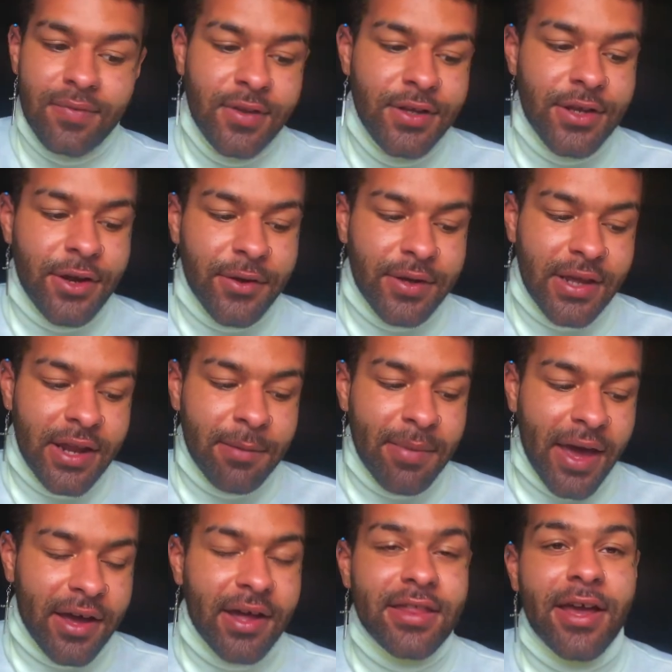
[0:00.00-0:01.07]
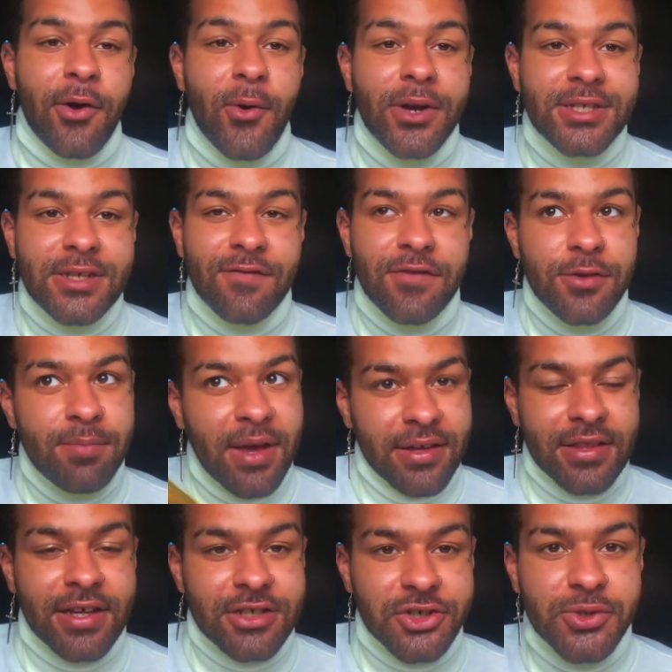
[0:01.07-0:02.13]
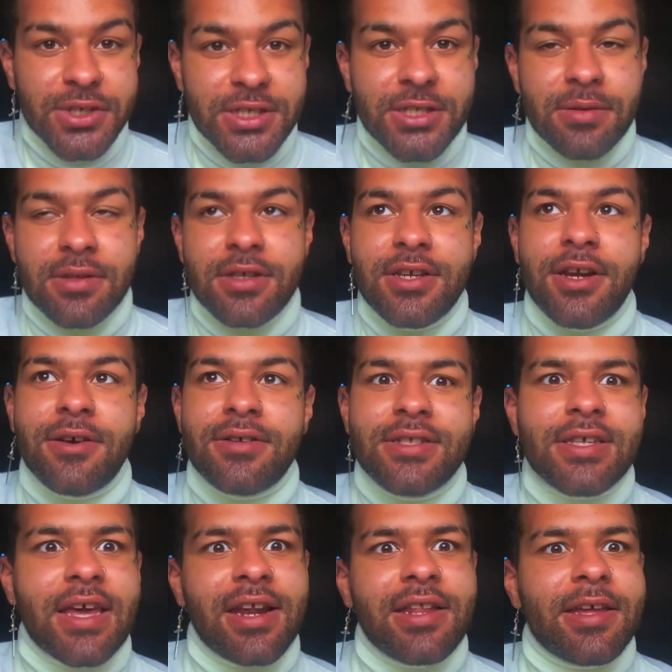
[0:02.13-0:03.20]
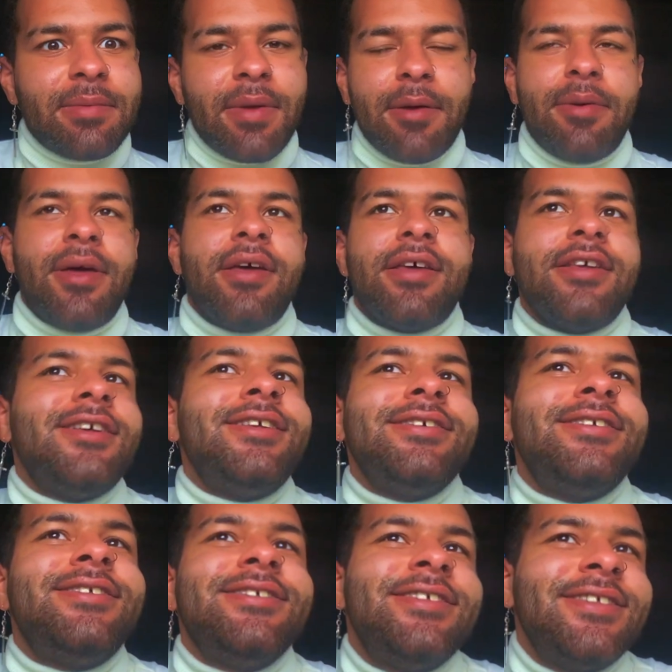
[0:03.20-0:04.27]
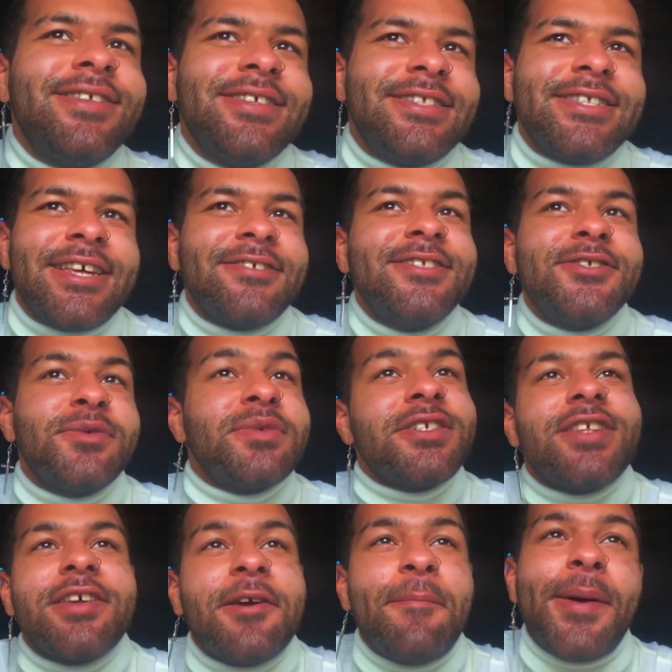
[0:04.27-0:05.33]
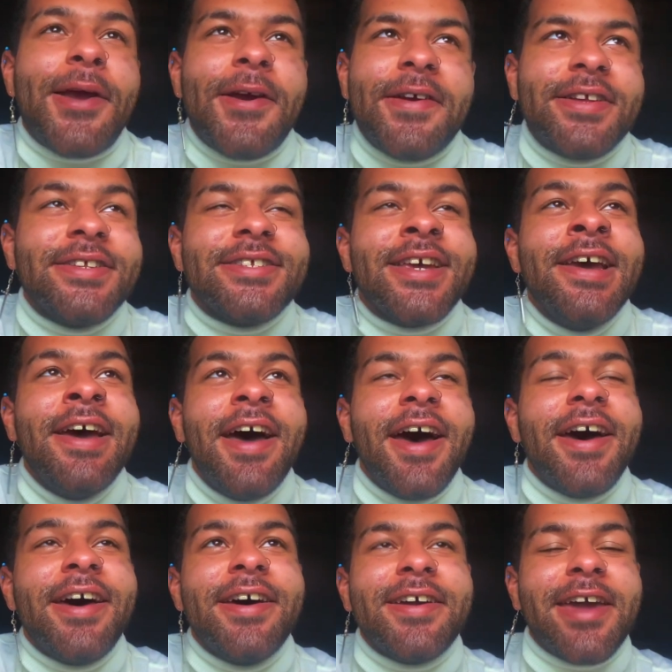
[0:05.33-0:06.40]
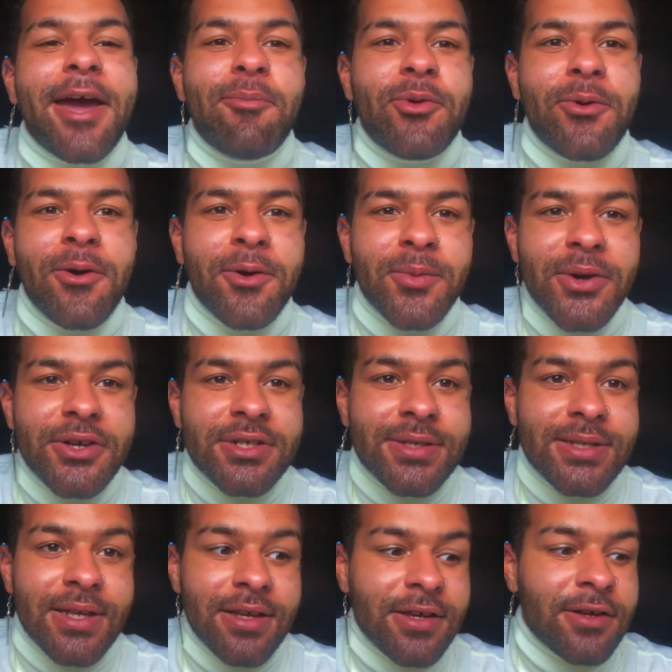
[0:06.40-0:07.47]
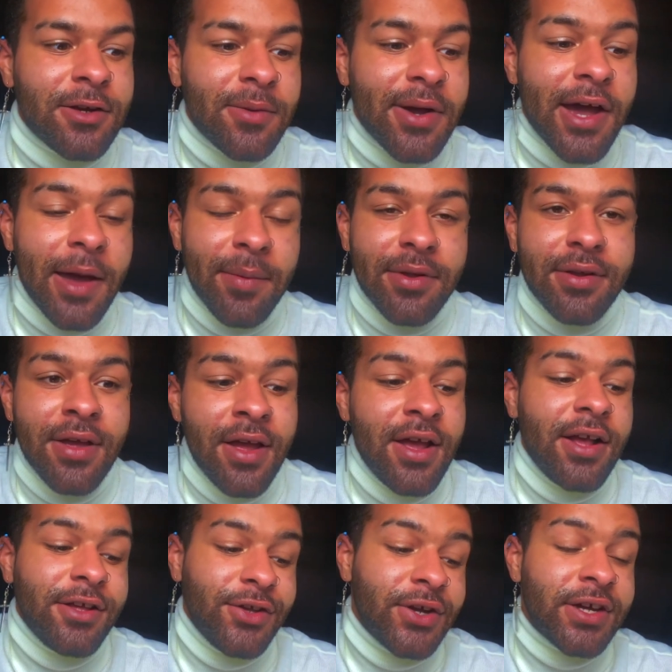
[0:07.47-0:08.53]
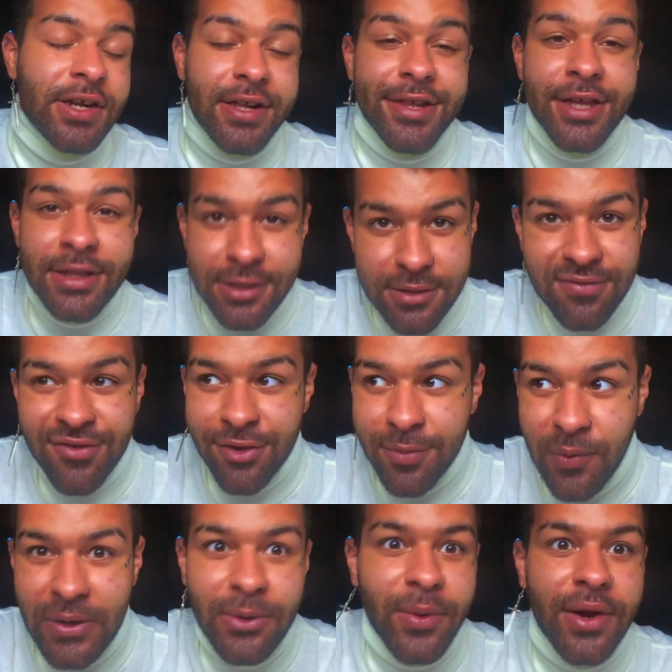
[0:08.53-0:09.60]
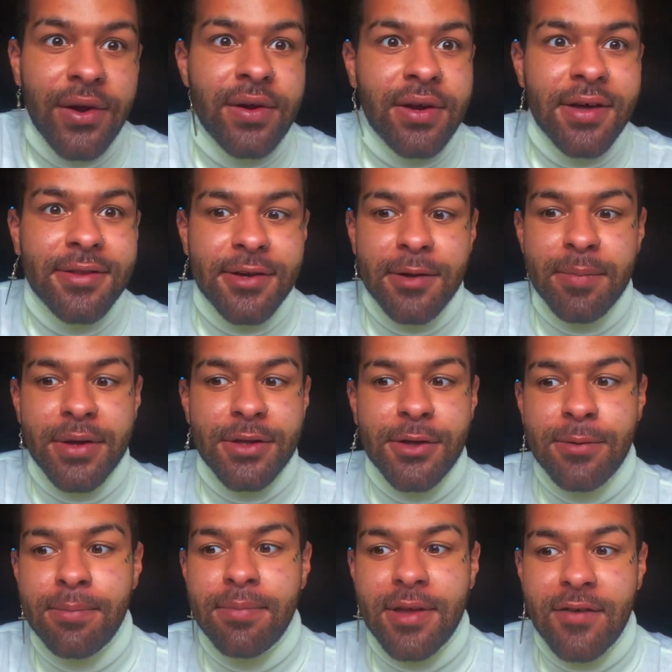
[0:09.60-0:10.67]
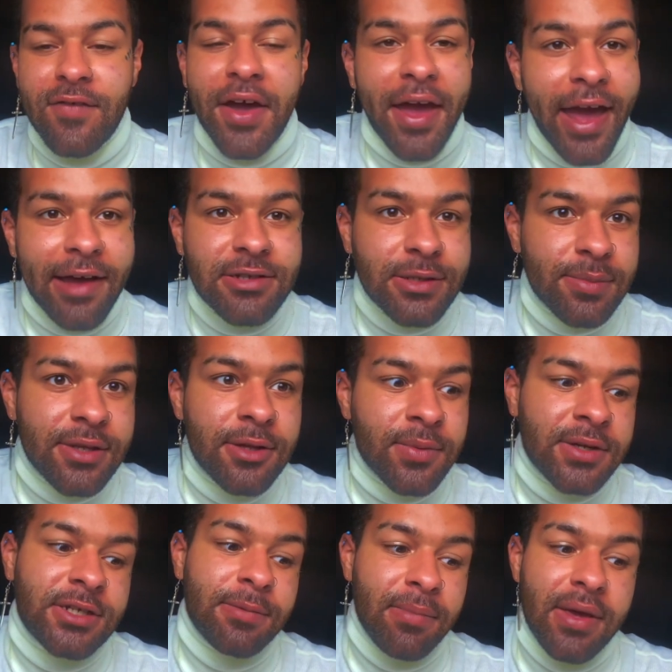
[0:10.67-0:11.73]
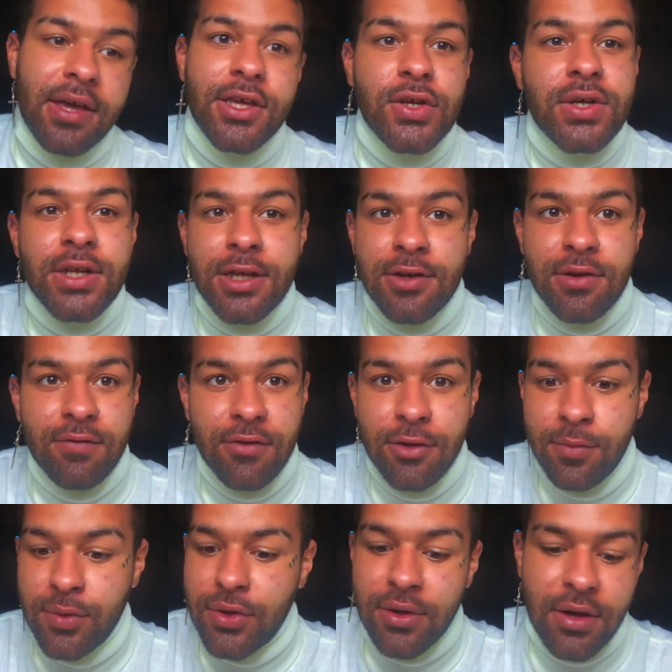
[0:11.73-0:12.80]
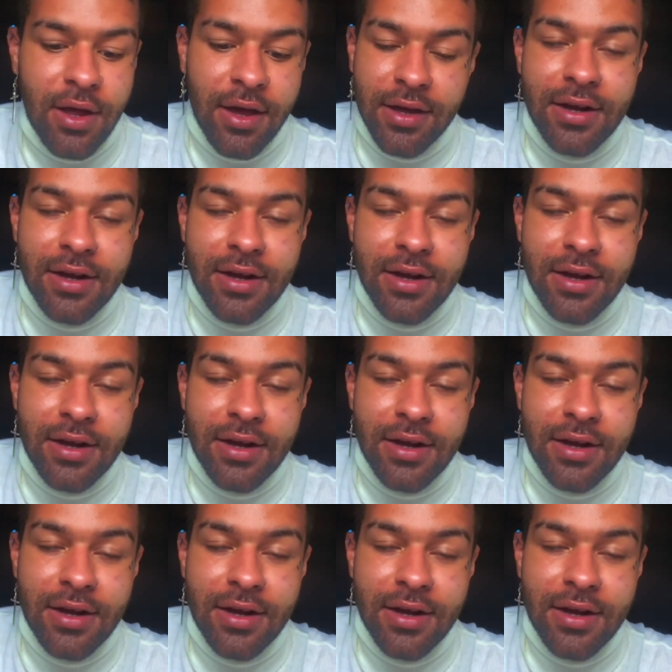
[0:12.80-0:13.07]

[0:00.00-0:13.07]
you know, getting back on that horse, if you make that choice to, you know, it's kind of like, it sounds so much like a parent, Capricorn, where it's just like, you know what, you're going to clean this room one way or another, but if I have to be the one to make you clean your room, you're not